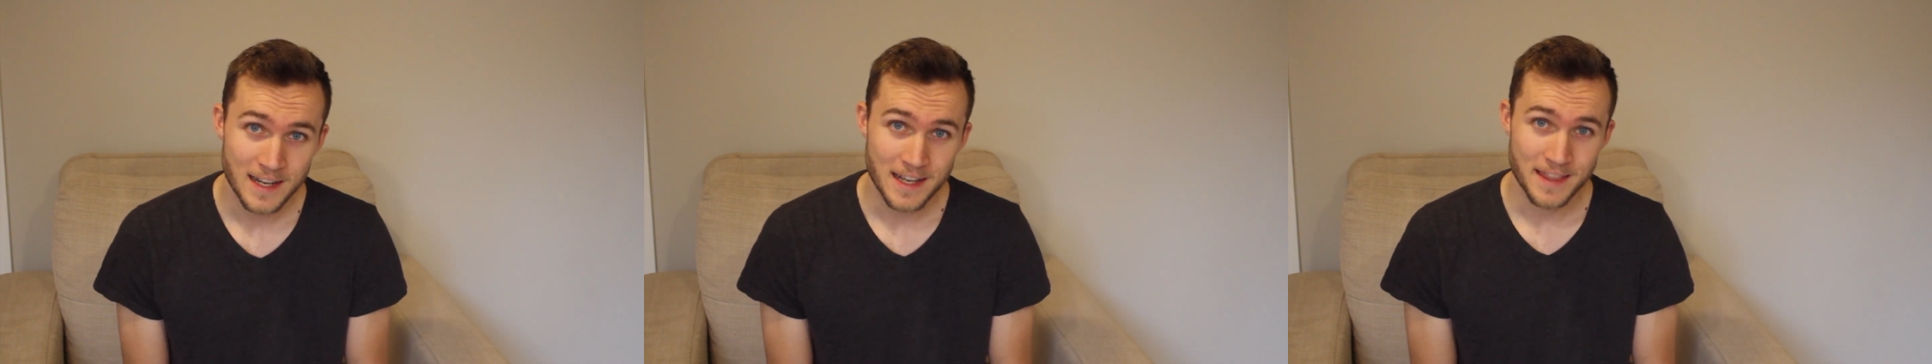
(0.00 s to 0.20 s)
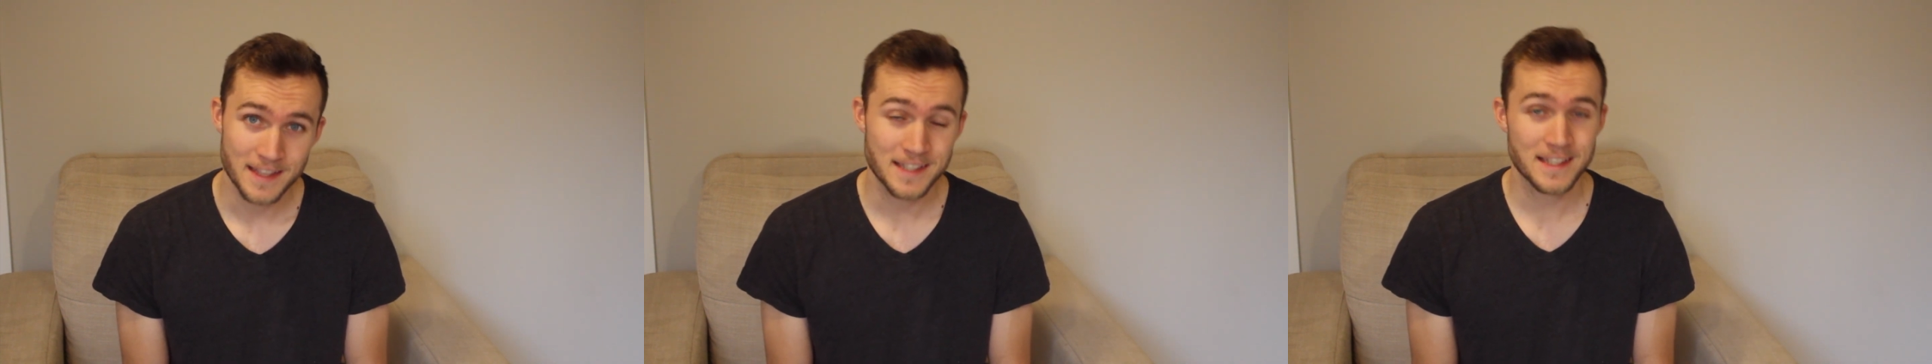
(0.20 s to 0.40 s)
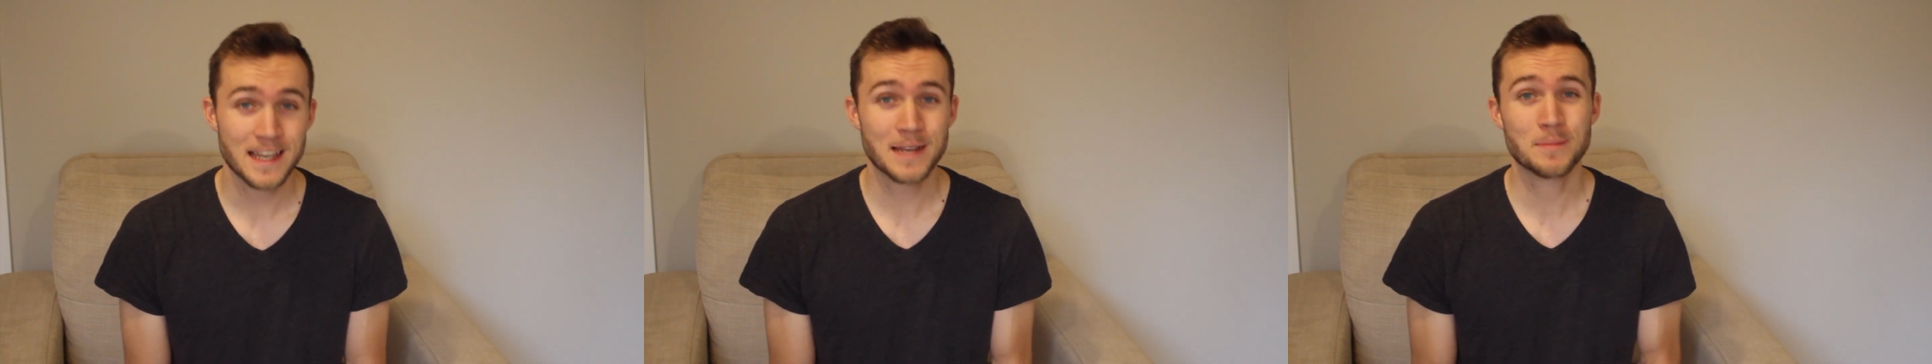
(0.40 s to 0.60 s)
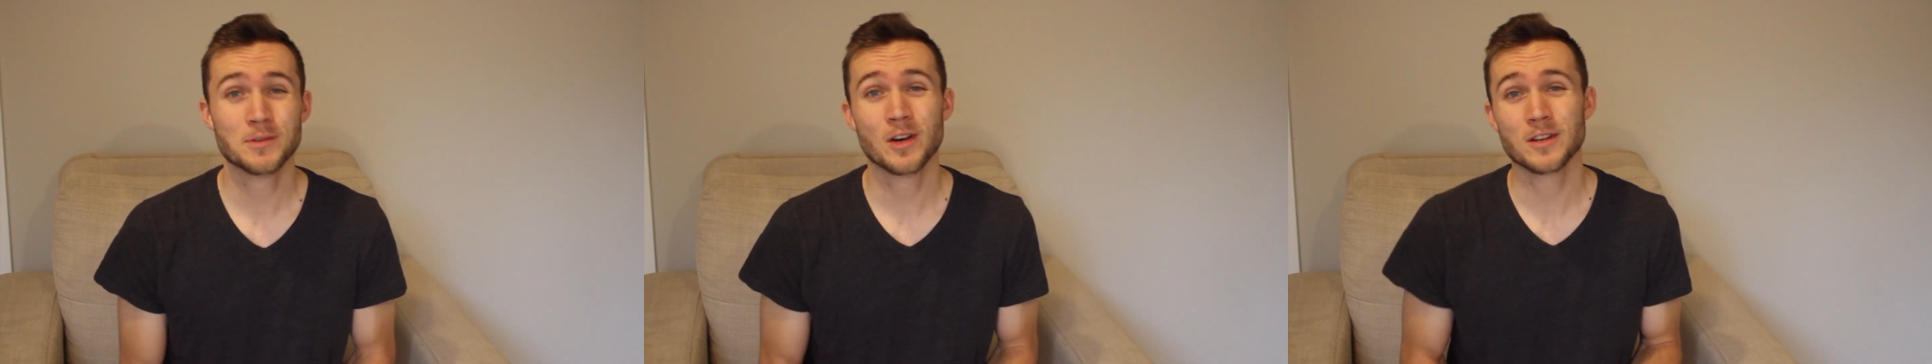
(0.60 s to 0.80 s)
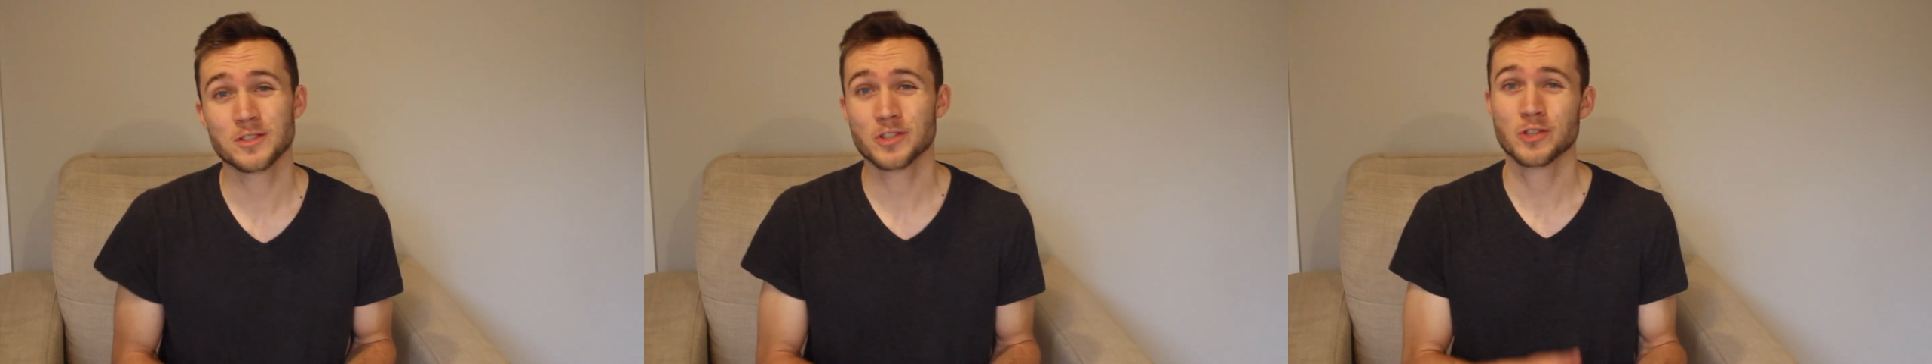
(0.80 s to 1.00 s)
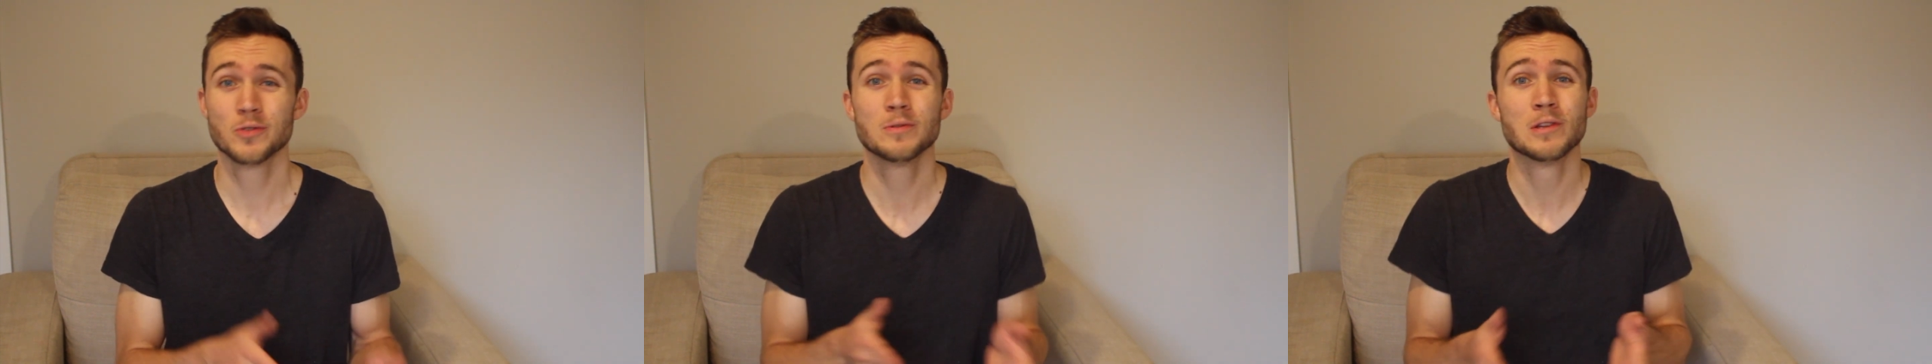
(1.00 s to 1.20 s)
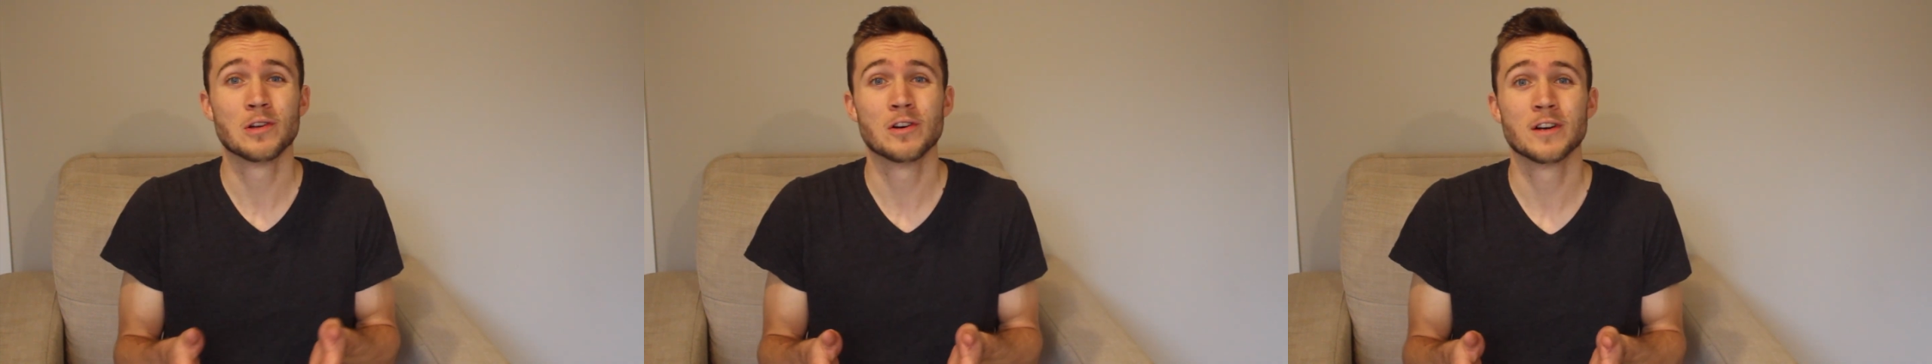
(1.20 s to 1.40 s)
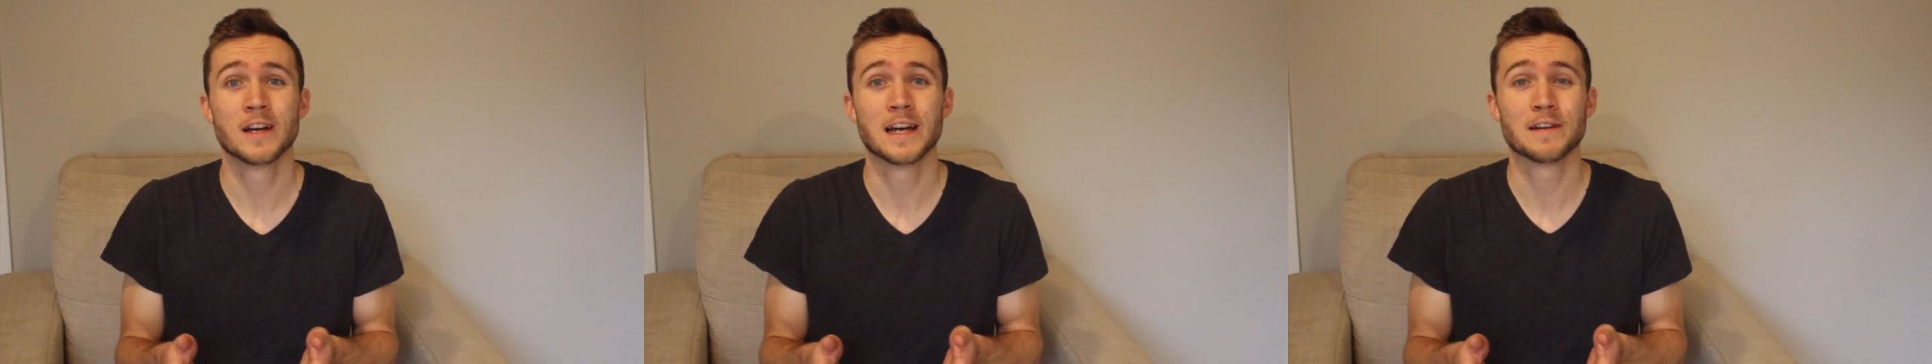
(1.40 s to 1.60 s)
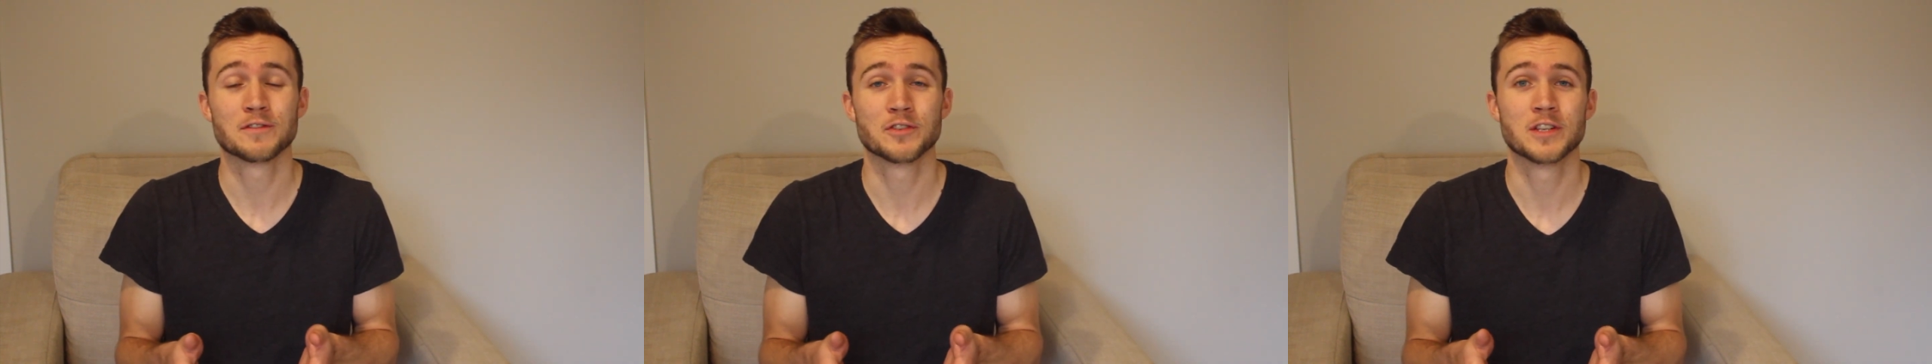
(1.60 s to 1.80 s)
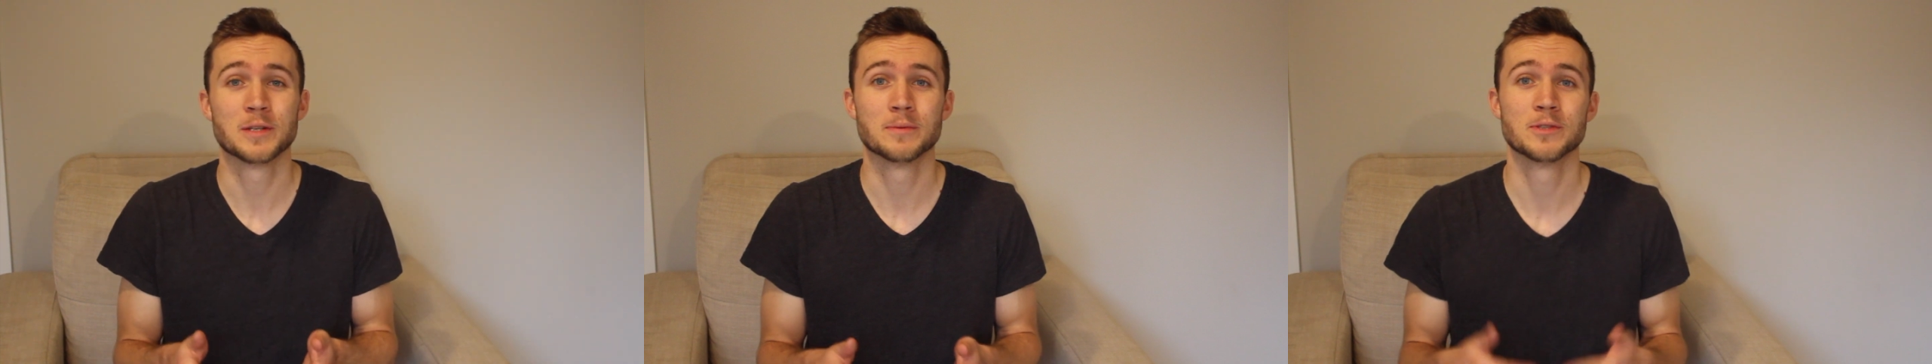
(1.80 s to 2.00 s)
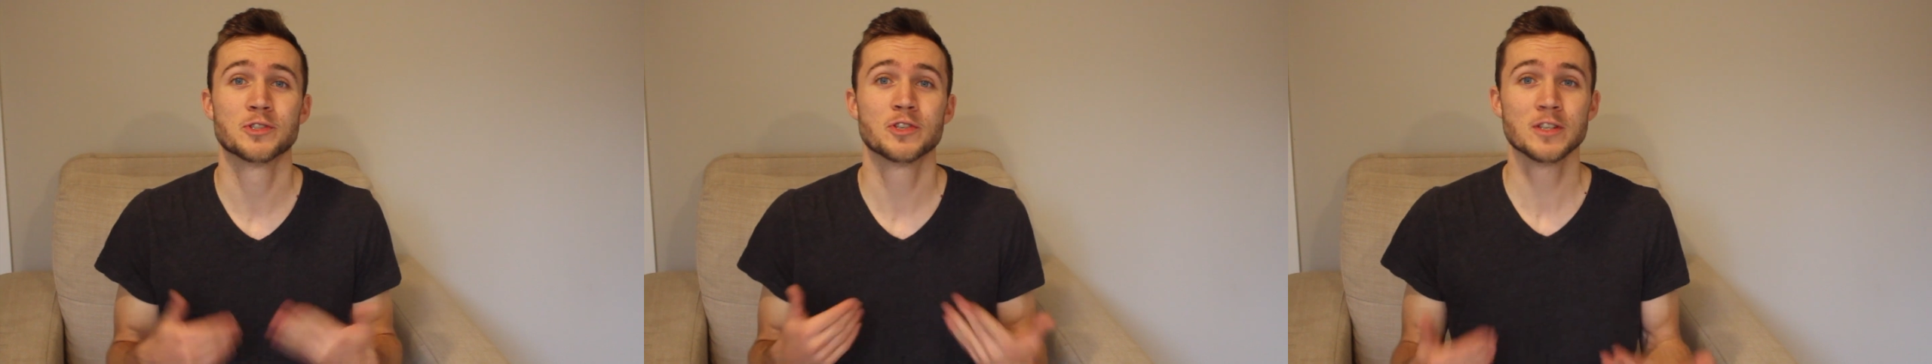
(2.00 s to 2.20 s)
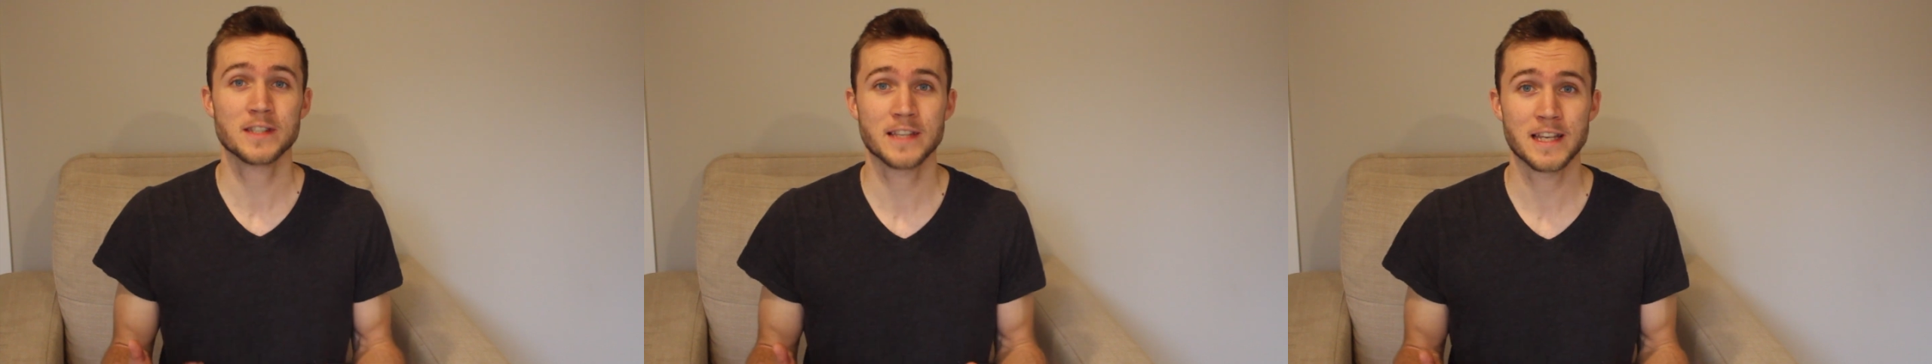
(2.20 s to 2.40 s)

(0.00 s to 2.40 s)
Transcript: This came not too long after he was just